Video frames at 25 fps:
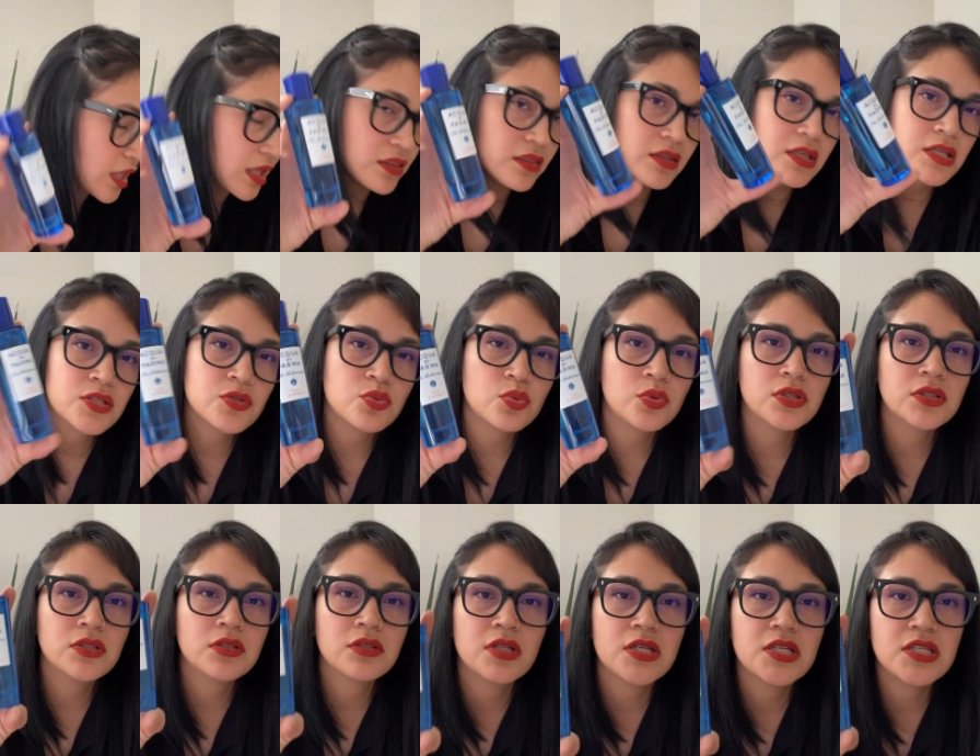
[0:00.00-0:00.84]
This
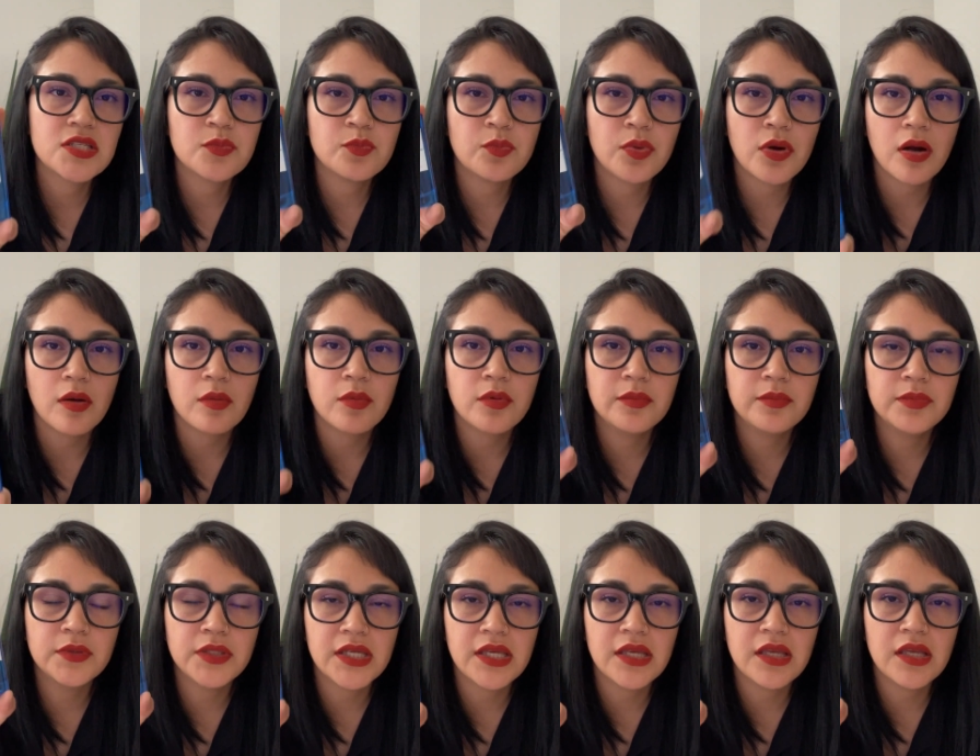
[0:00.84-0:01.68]
one is
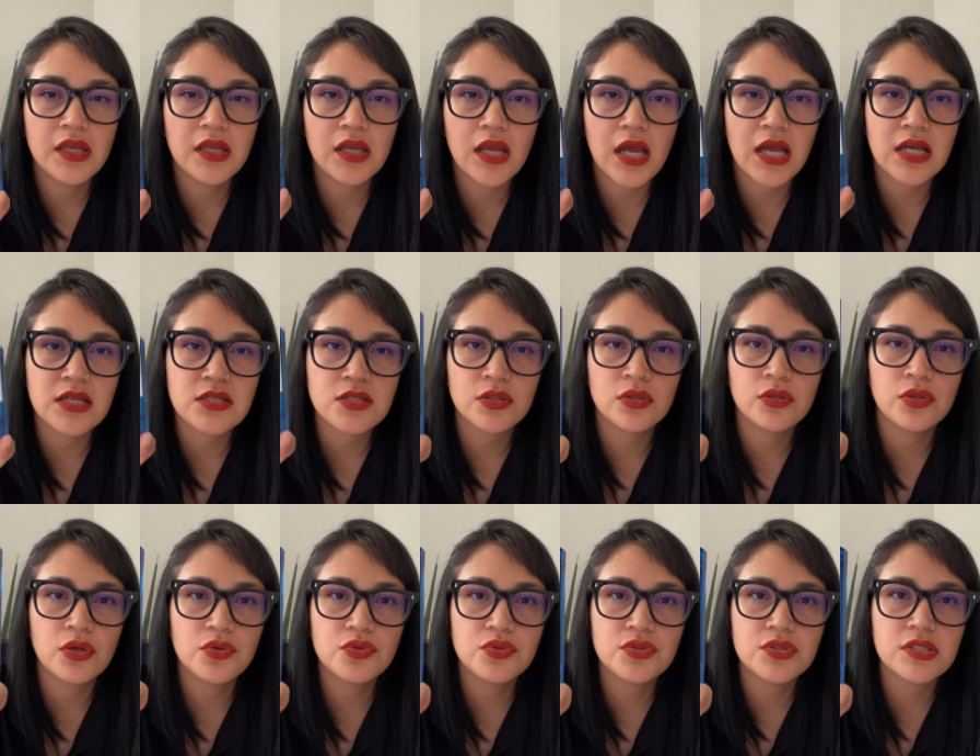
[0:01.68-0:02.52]
probably as
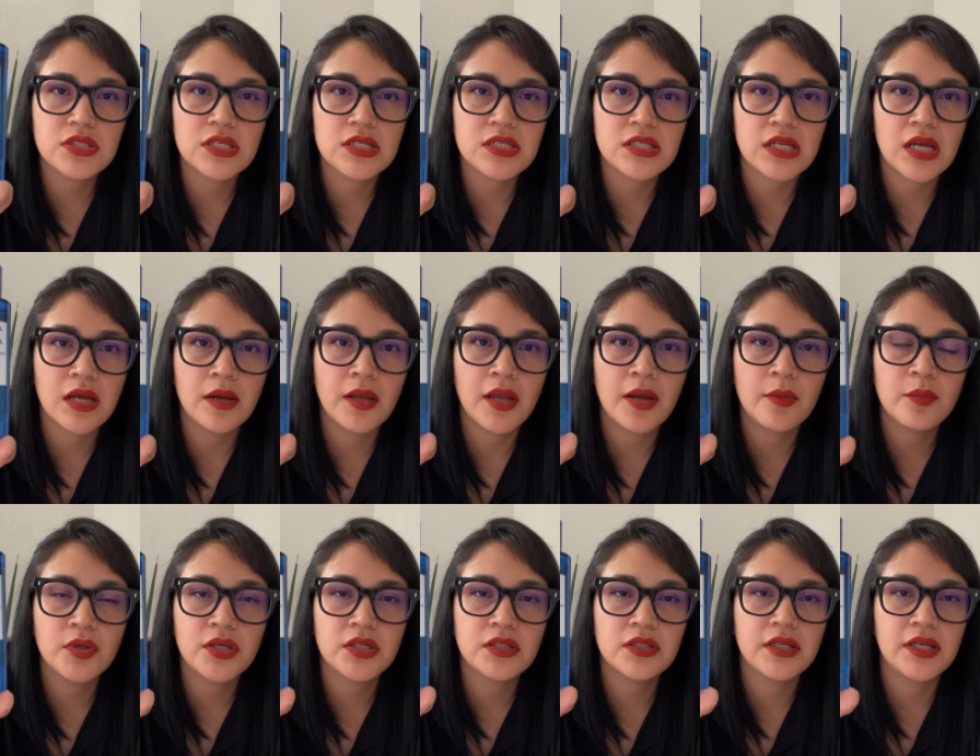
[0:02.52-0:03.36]
close as I
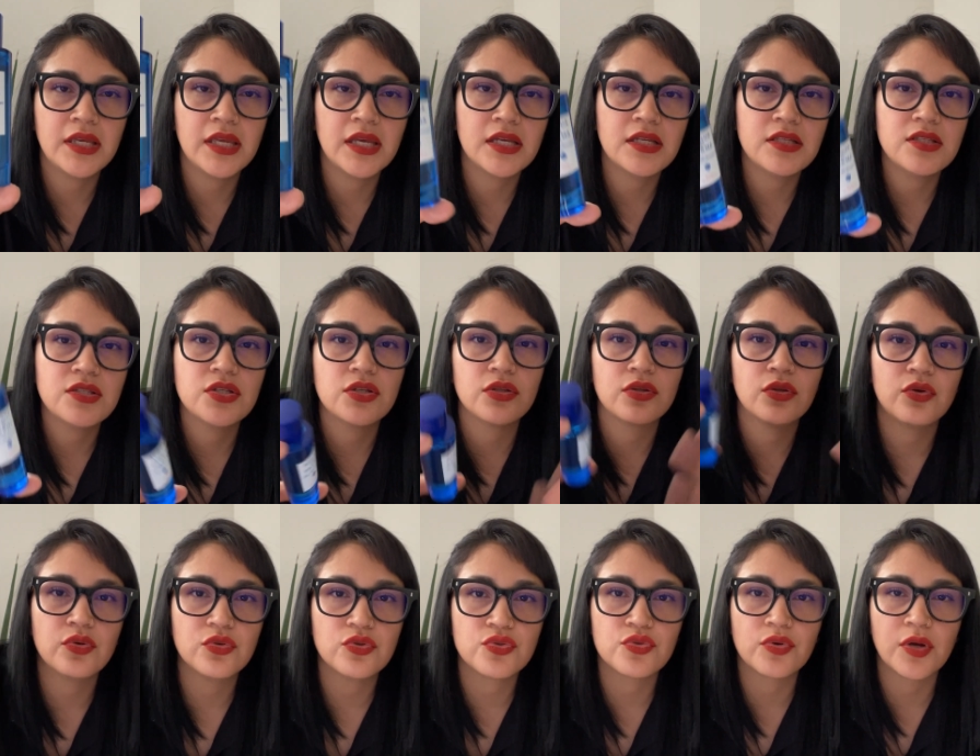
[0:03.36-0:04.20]
am gonna get to
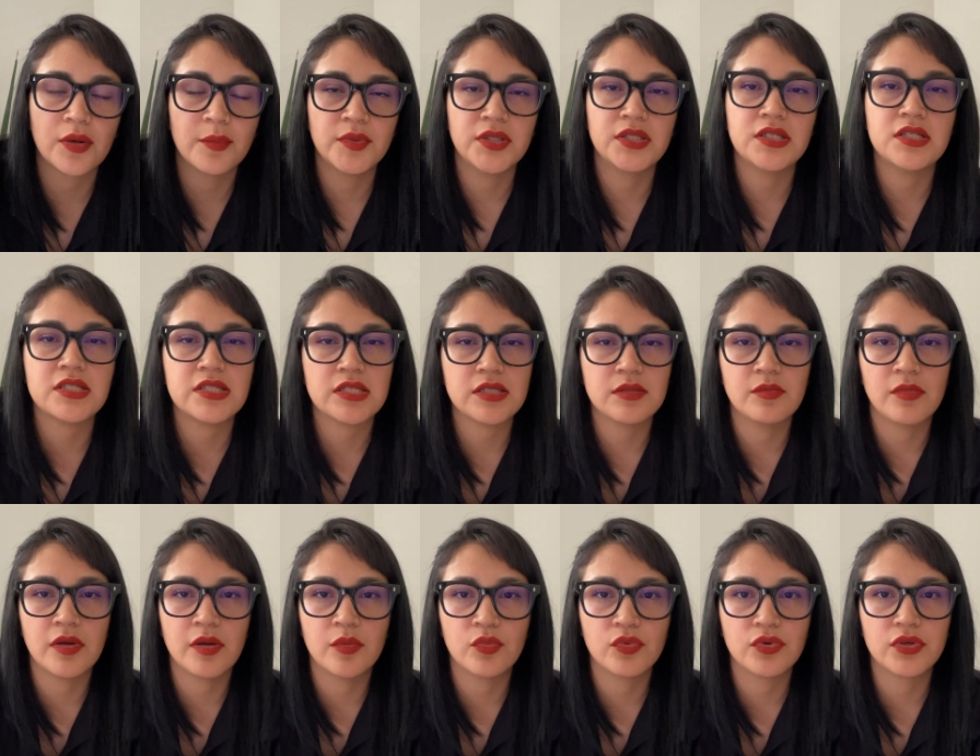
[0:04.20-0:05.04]
those reminiscent
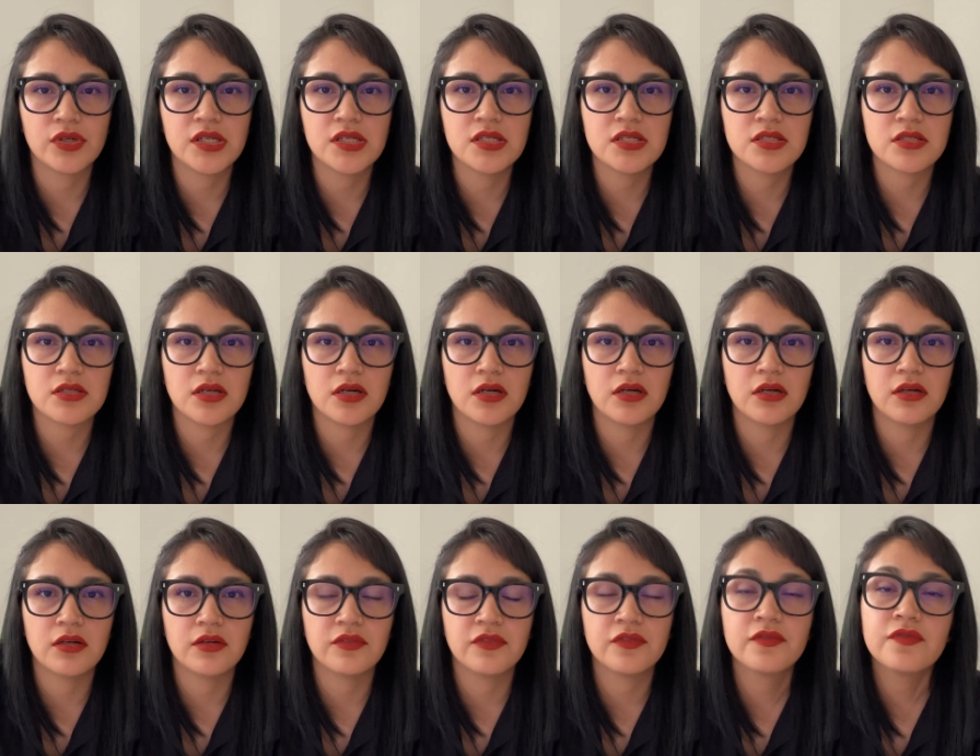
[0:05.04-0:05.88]
memories
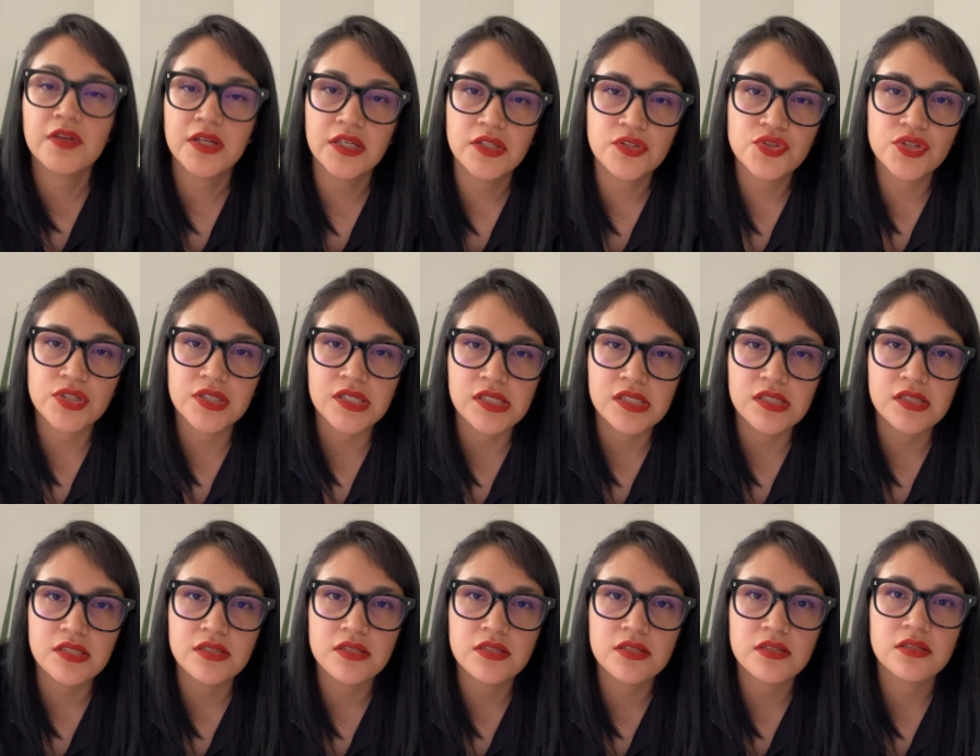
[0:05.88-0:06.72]
of fig
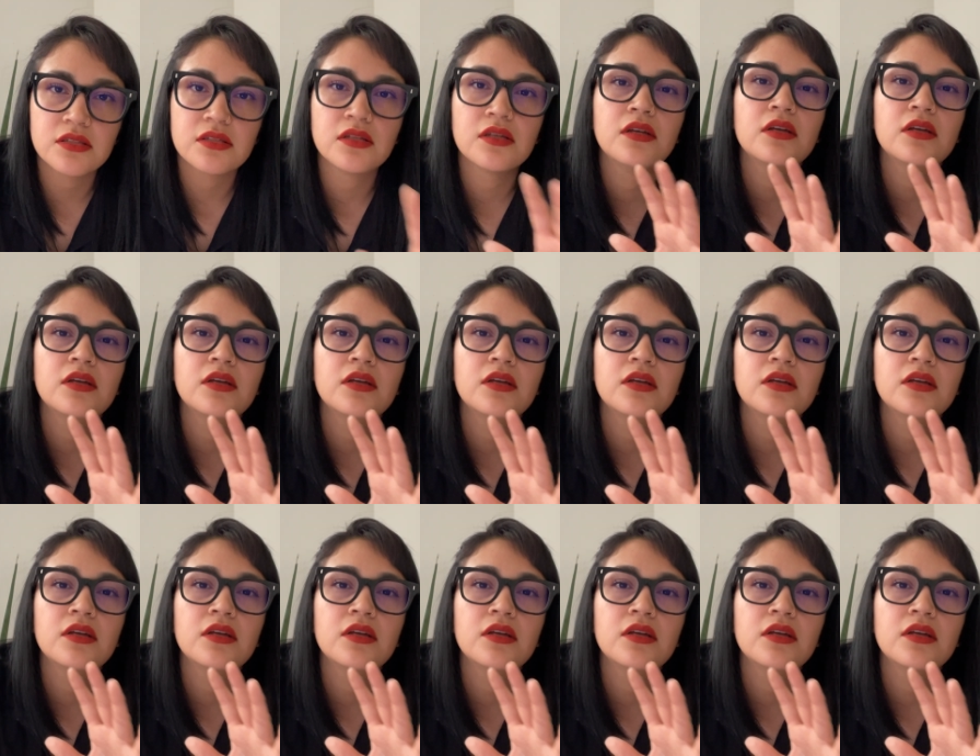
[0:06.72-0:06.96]
trees